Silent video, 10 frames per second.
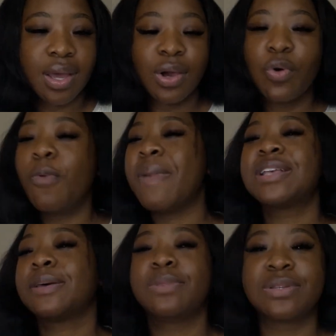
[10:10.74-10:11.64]
who
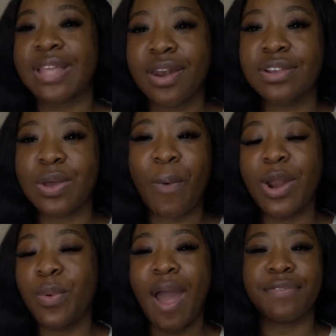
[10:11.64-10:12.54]
makes up those standards, and why
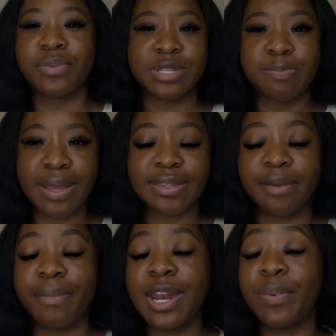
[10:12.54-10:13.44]
do we have to respect
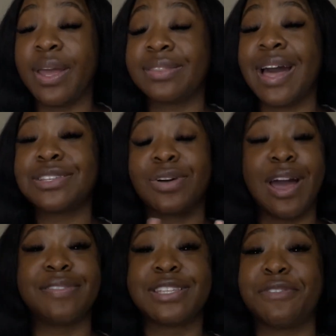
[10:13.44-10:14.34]
them? Anyway, that's all I
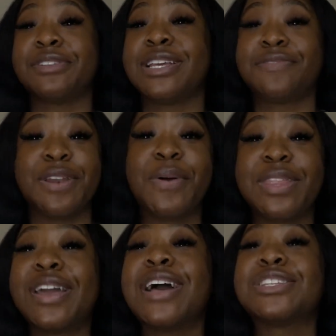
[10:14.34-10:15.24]
have to say for today's video.
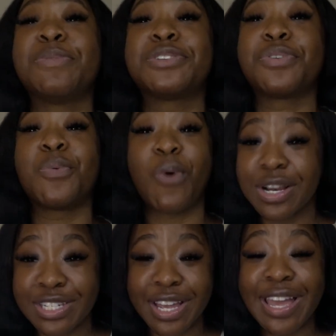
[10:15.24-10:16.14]
Thank you guys so much for
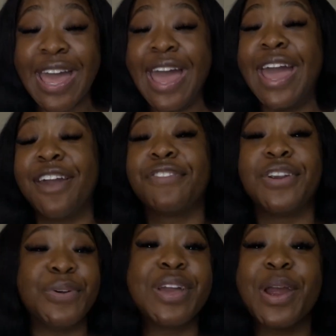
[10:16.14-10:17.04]
watching. If you're
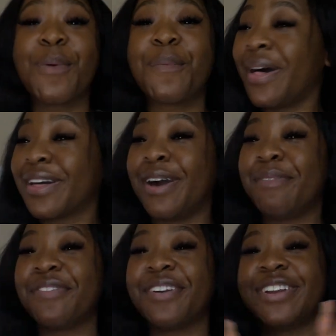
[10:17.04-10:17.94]
new here, welcome.
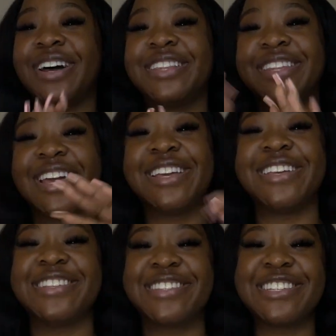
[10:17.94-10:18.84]
If you're not, thank
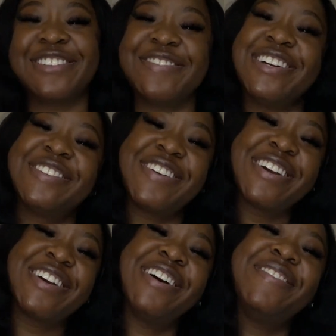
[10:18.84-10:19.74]
you so much for
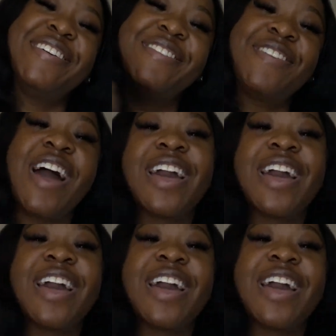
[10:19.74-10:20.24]
coming back.